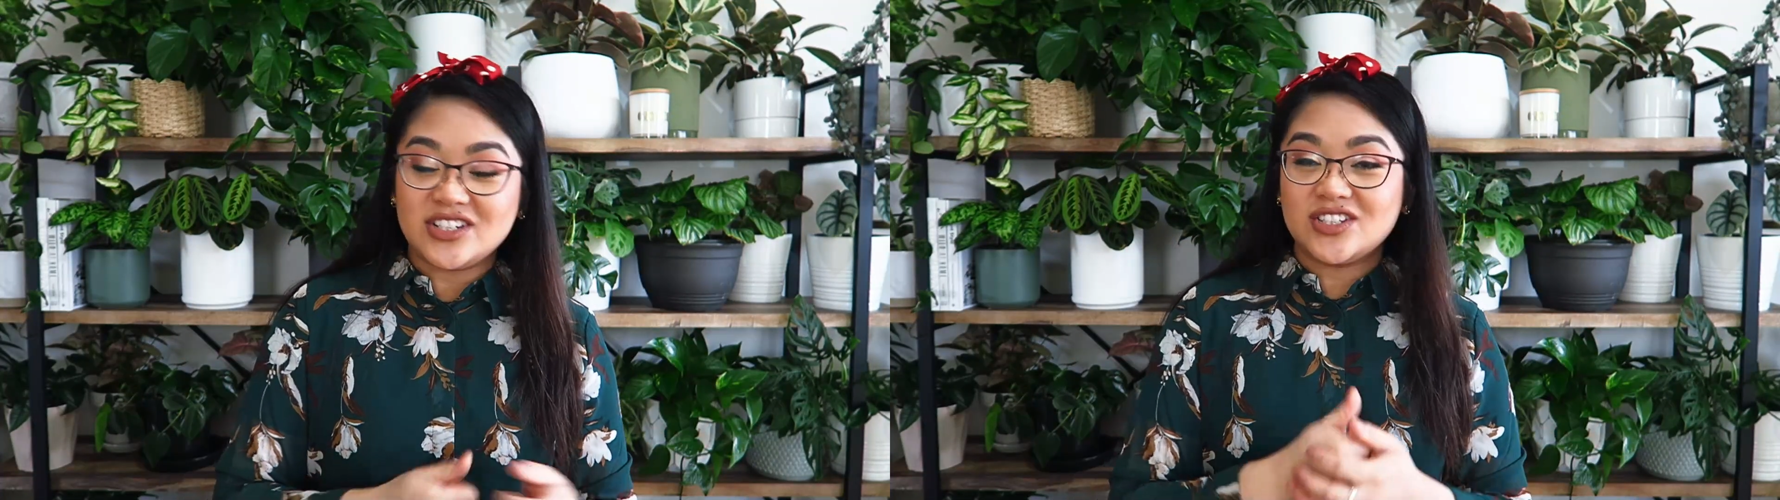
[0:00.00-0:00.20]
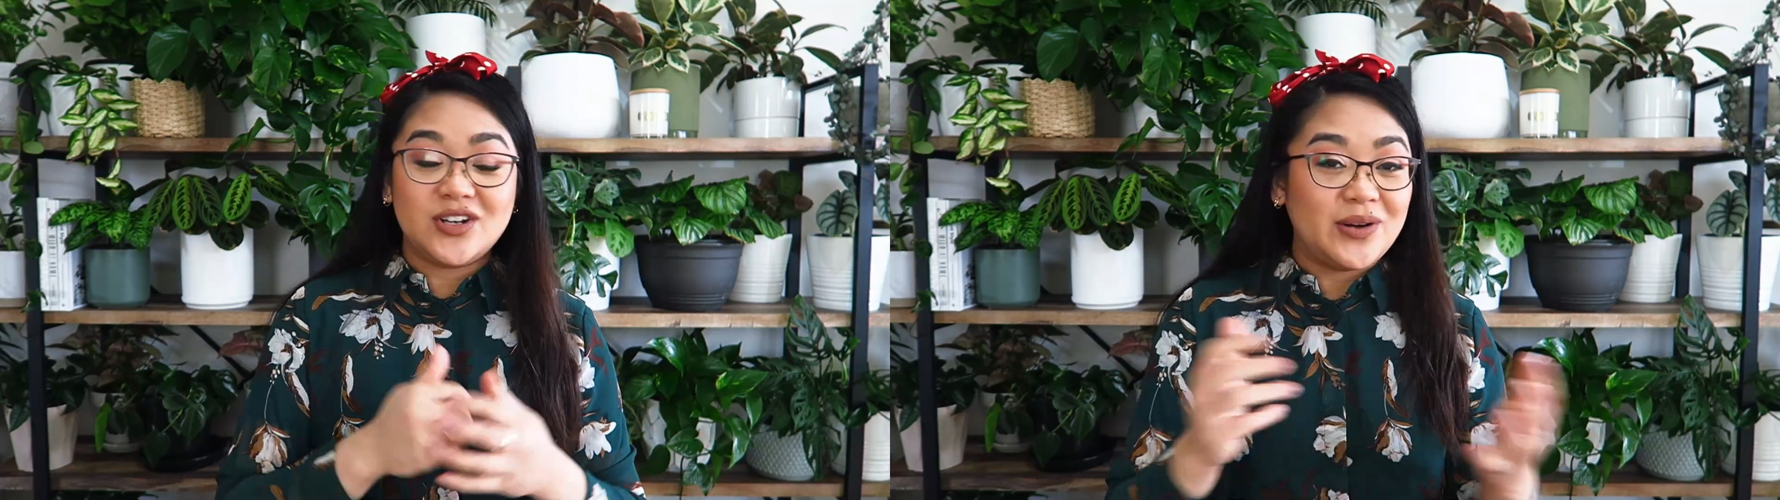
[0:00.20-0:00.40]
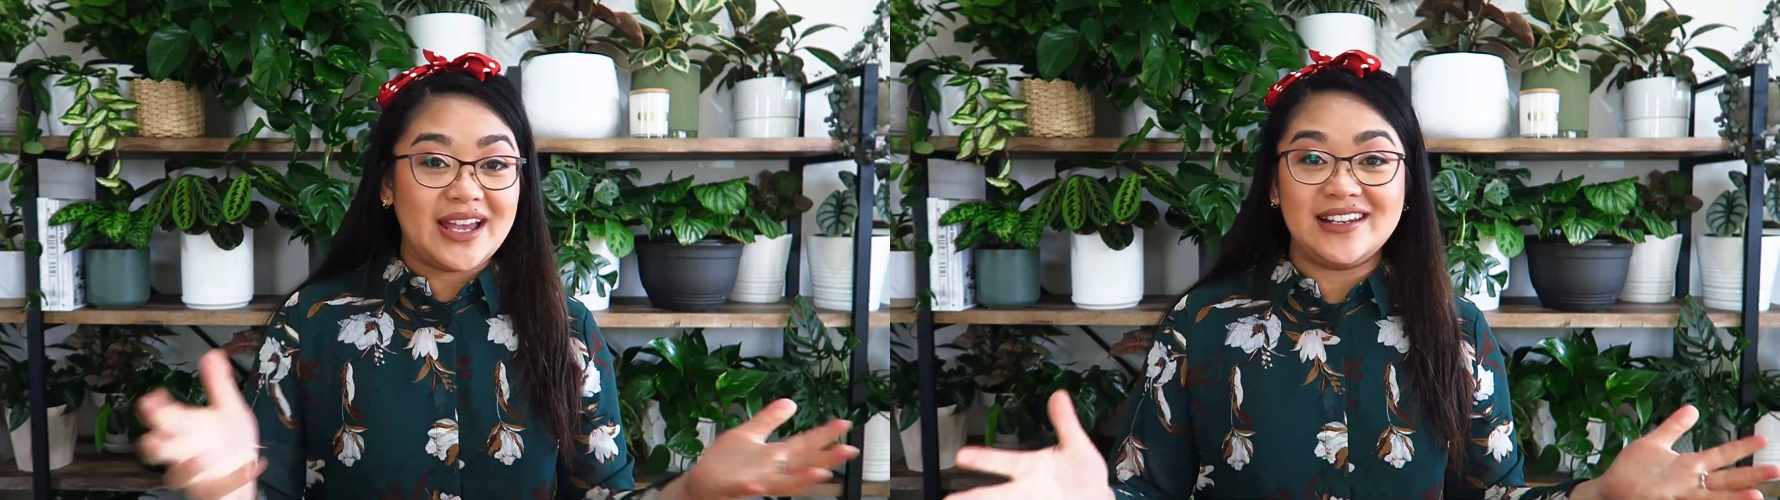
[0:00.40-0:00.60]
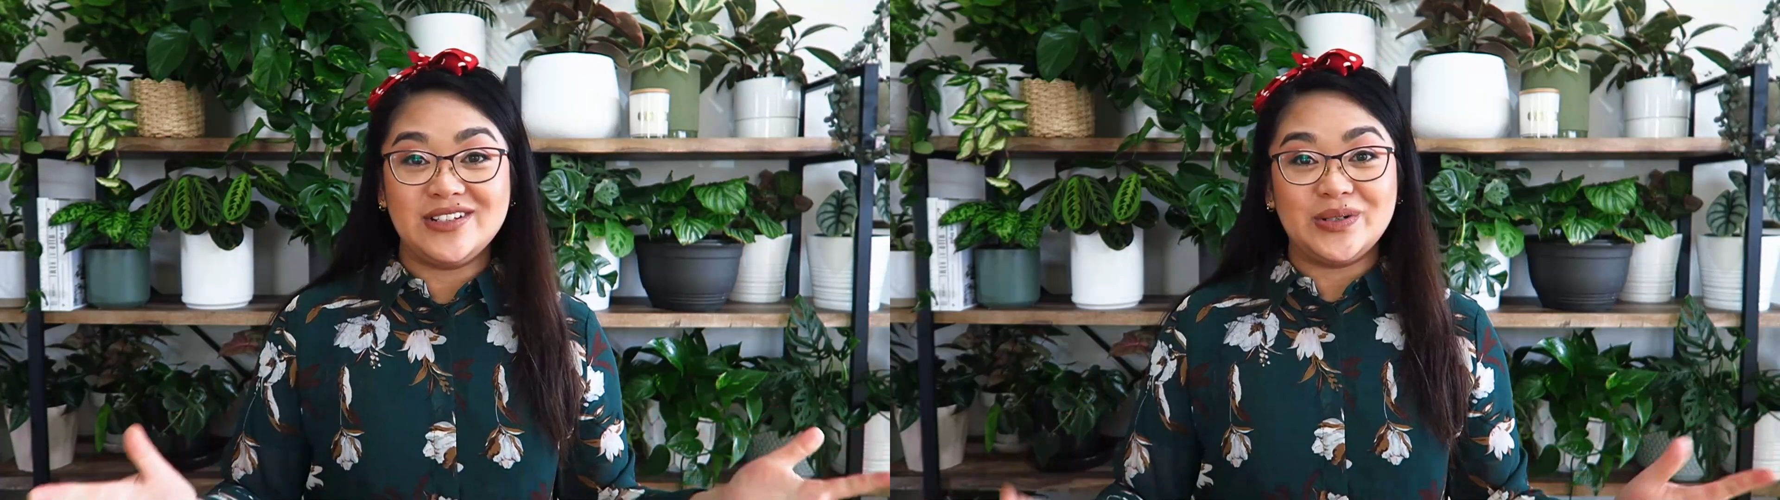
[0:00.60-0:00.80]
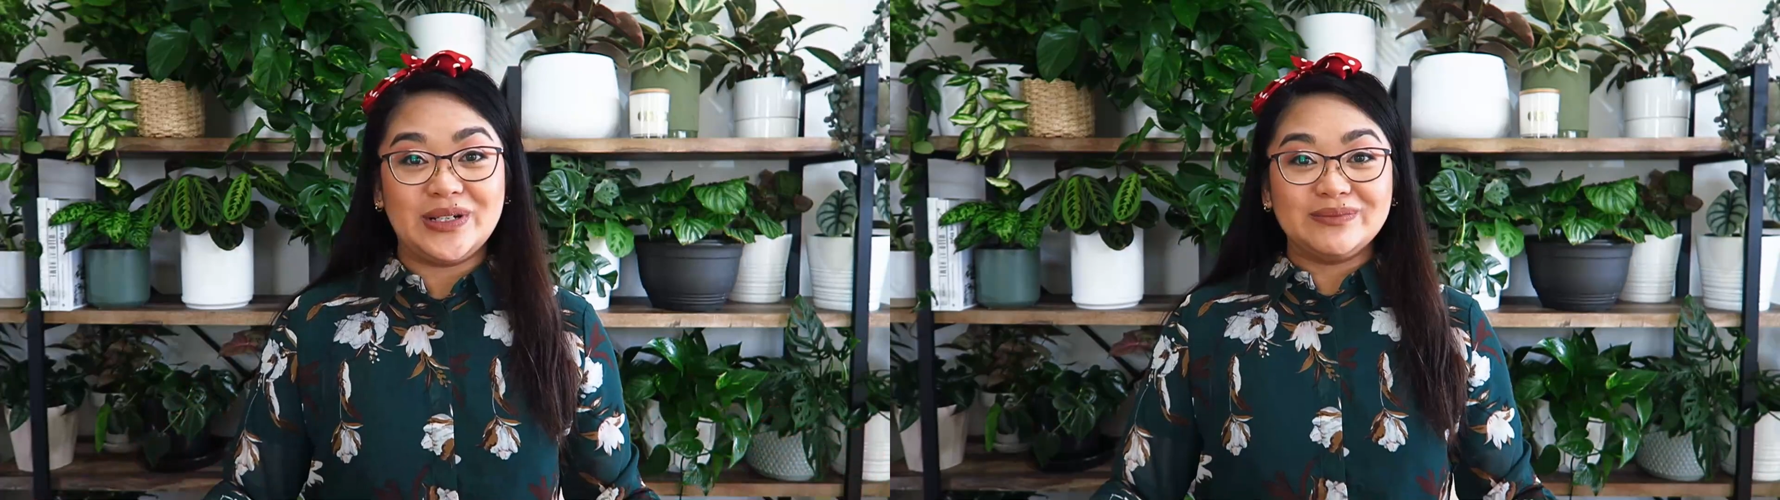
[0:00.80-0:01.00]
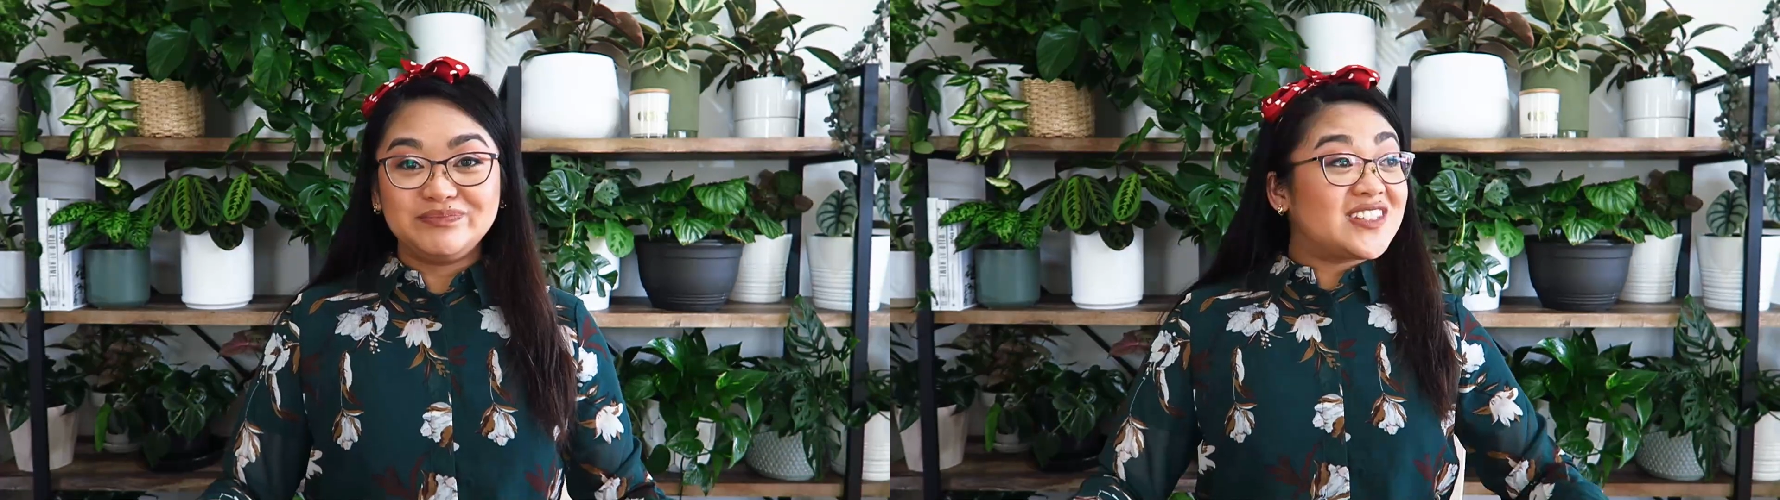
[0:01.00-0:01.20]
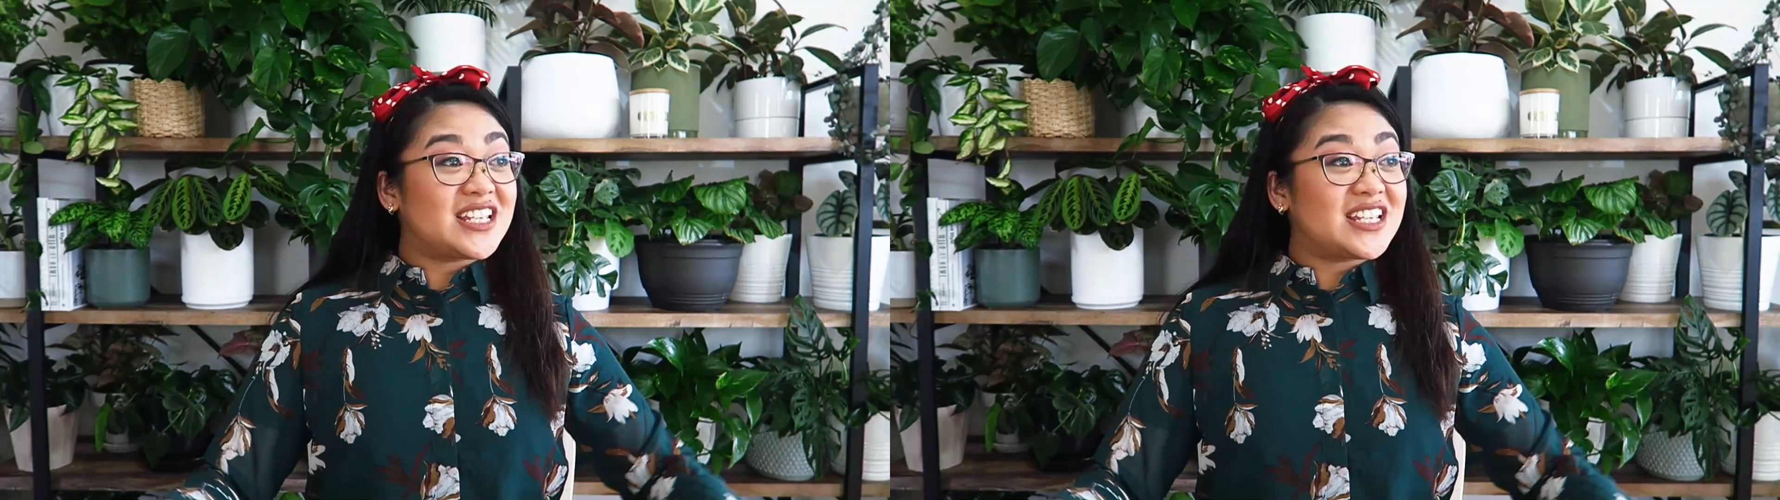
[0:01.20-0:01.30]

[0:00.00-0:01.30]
just go ahead and do it.